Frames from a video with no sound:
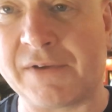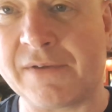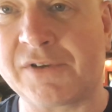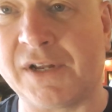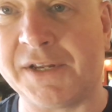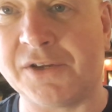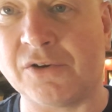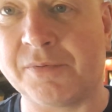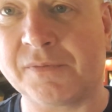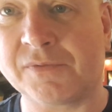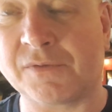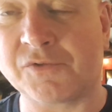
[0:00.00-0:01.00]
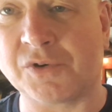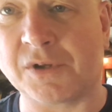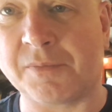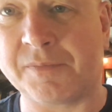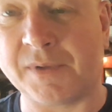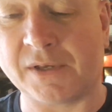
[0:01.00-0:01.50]
I've cleaned it up. I've took it,
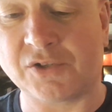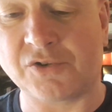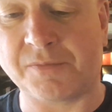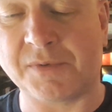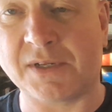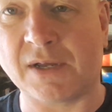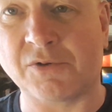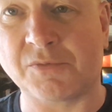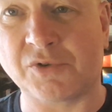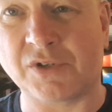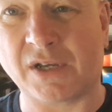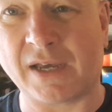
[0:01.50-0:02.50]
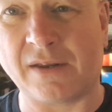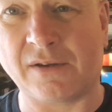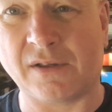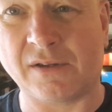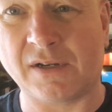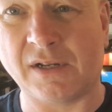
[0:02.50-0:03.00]
like, stripped it down as much as I can
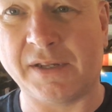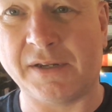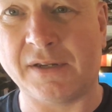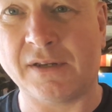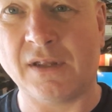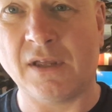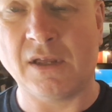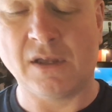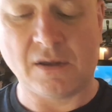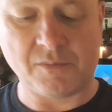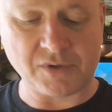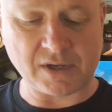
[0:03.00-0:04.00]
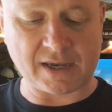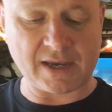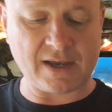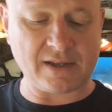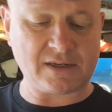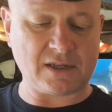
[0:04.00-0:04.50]
and cleaned it. But you
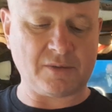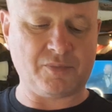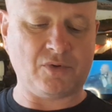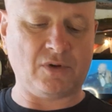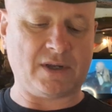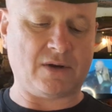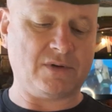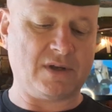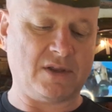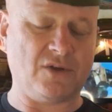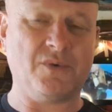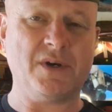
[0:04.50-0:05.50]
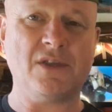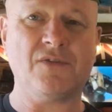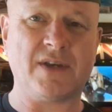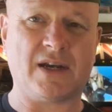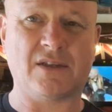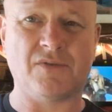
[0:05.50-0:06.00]
can't get the bolt out, and the way they
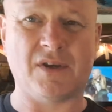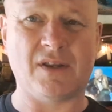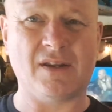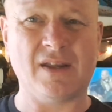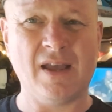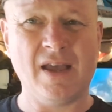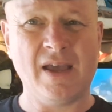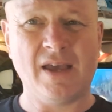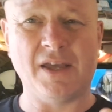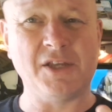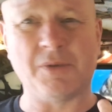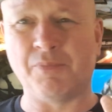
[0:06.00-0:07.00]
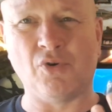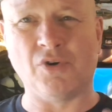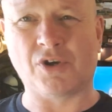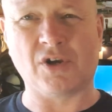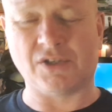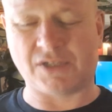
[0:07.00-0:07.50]
deactivate it is a bone
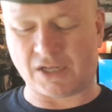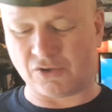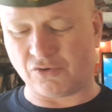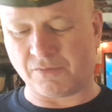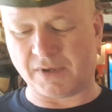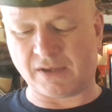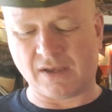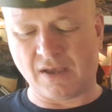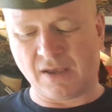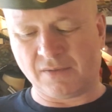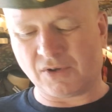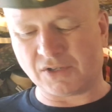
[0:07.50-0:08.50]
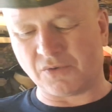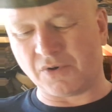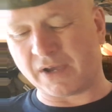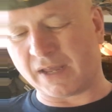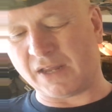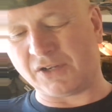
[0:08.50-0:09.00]
of contention with me, because I
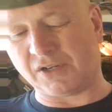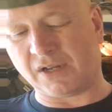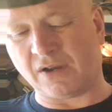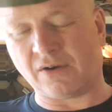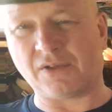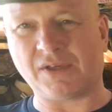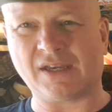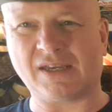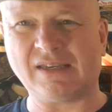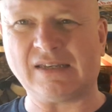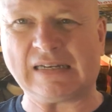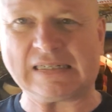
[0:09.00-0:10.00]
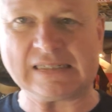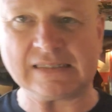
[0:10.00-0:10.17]
work in engineering. I think, yeah.